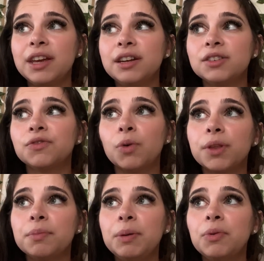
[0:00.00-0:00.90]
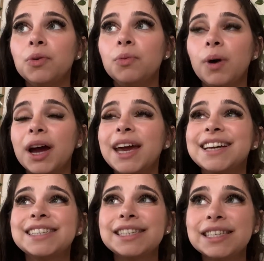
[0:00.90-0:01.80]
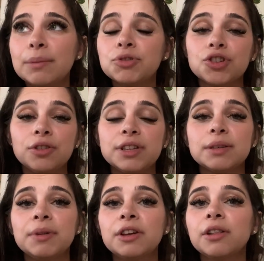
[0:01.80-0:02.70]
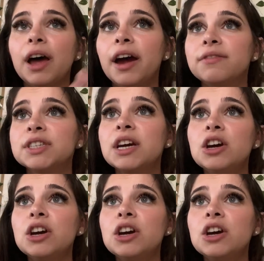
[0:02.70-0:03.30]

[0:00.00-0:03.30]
It is for the people who want exceptionalism in their lives,